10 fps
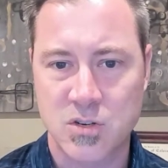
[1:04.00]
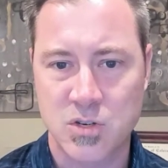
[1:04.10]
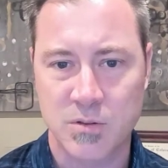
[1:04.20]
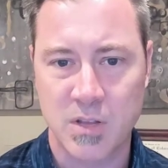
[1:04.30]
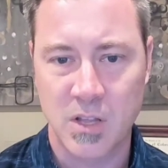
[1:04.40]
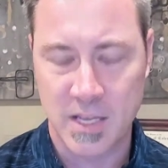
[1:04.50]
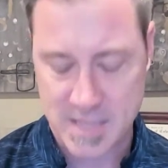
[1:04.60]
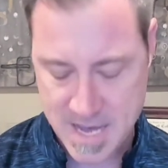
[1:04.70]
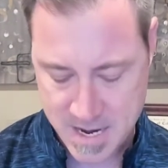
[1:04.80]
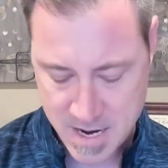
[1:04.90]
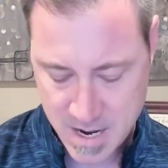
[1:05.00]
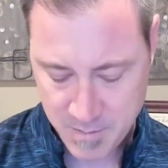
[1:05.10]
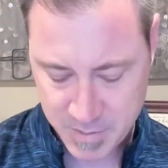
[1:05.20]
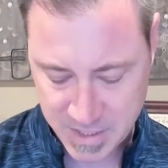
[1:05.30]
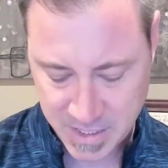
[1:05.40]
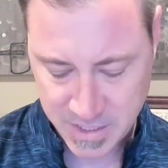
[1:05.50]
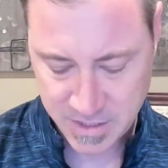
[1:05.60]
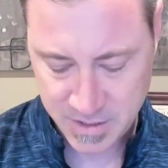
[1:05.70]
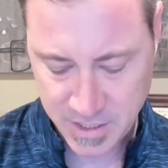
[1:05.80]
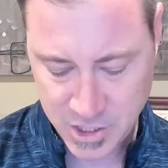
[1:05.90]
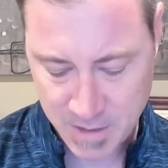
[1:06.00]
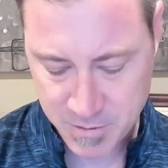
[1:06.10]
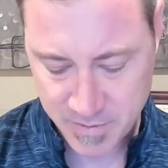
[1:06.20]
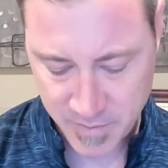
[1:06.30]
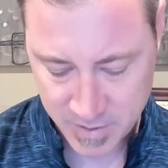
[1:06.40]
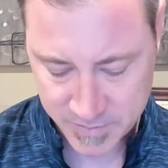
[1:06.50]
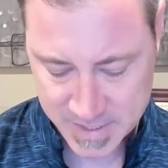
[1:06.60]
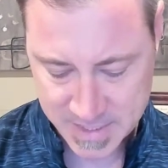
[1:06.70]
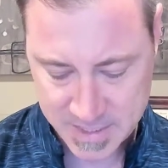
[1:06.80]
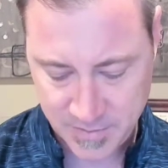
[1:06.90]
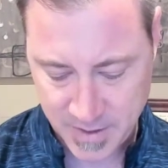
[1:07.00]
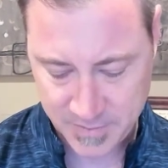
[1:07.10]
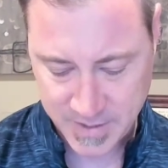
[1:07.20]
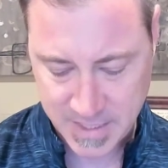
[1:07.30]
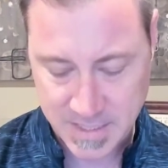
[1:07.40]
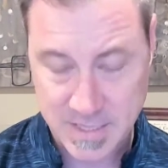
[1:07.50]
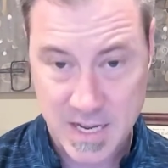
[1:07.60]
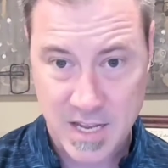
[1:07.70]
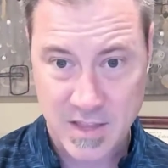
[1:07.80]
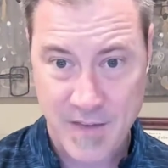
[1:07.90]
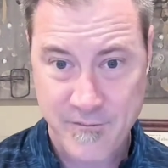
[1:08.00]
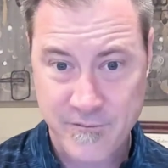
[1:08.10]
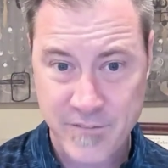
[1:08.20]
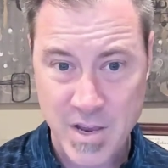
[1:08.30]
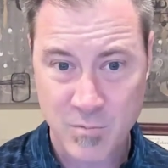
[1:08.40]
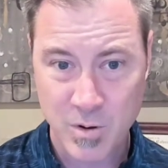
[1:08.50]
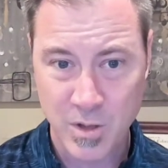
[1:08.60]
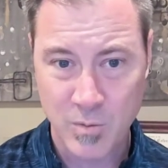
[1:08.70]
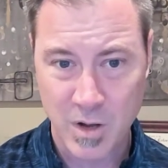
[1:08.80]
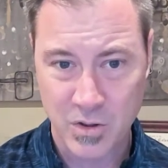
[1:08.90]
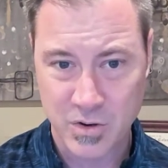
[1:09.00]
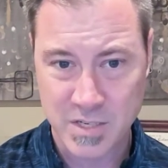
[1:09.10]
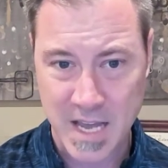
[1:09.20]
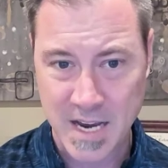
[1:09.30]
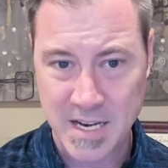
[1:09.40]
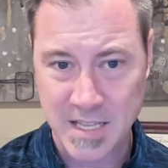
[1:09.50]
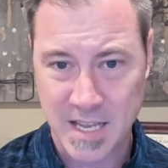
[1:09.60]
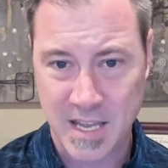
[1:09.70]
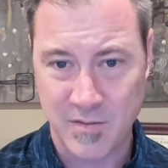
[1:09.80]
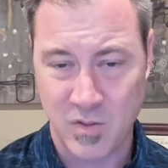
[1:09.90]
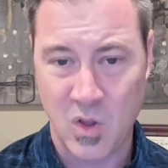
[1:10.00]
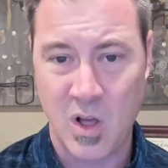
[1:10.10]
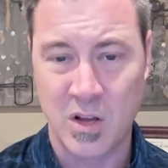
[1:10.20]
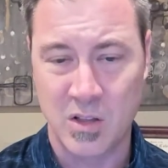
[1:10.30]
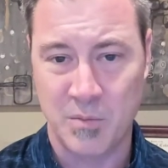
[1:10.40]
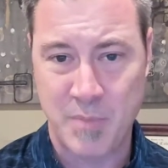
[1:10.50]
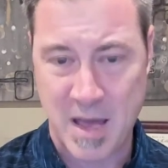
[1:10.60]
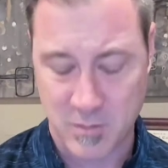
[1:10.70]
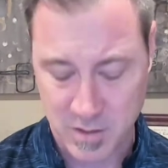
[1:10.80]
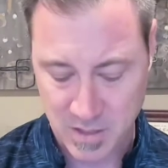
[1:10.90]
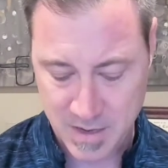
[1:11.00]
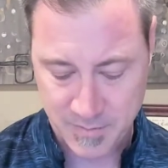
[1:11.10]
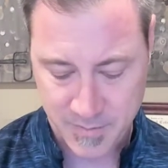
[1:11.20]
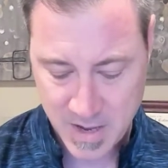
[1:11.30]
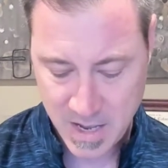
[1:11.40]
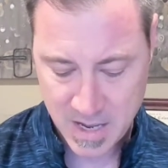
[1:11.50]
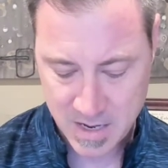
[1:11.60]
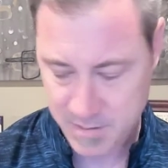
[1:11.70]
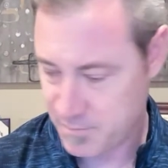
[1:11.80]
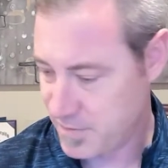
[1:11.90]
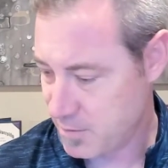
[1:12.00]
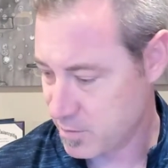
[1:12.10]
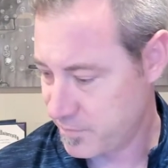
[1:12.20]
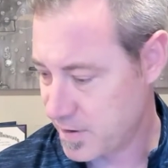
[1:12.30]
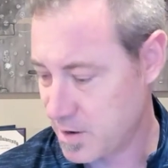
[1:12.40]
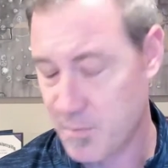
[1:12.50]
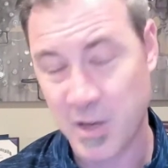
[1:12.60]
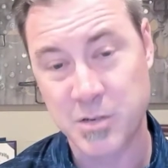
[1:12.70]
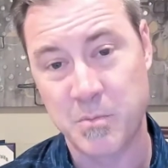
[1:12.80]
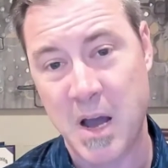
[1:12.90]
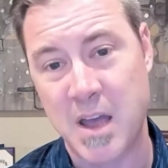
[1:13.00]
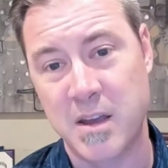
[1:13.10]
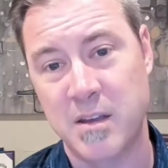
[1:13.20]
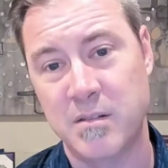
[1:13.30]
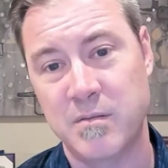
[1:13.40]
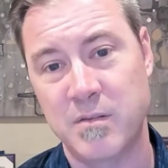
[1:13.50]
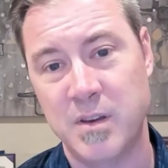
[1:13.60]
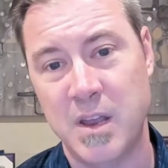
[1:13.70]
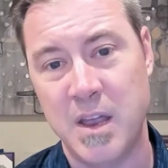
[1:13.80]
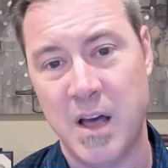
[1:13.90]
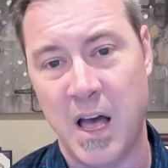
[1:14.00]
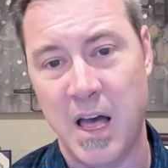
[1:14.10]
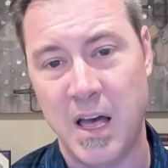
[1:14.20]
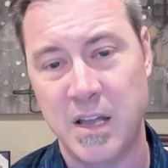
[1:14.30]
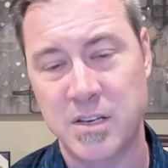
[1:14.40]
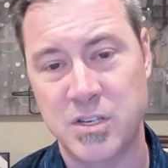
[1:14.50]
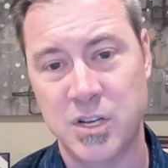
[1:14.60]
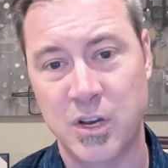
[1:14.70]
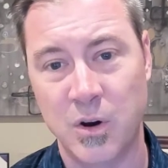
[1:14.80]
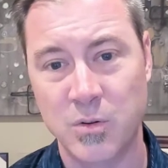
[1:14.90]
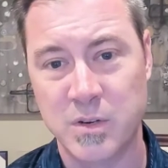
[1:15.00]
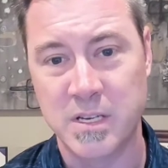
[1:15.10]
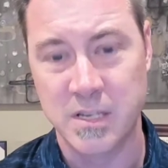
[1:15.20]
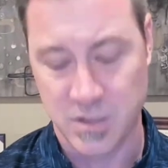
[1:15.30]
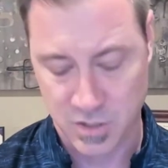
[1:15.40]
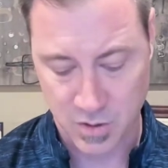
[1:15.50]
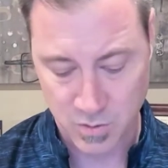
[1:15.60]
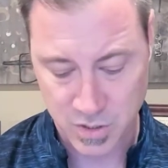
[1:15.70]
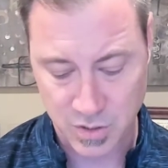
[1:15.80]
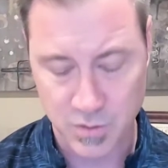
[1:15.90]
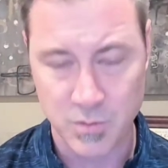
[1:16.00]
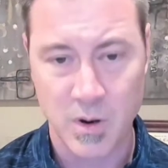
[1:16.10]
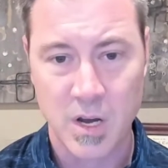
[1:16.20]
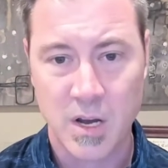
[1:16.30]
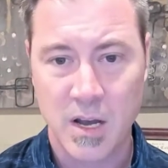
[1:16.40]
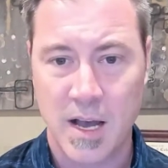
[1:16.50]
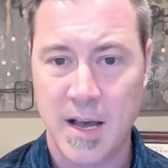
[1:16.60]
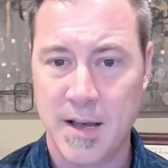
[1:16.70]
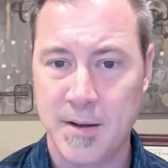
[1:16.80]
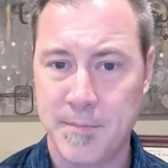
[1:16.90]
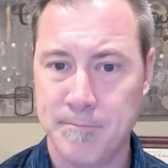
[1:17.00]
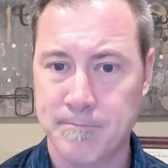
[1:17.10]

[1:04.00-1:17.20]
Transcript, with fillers: or something like that. But the, the Jabra Evolve 65Ts, they fit really well. They're tiny. They give long battery life. Um, they were very much my uh, to go go to um,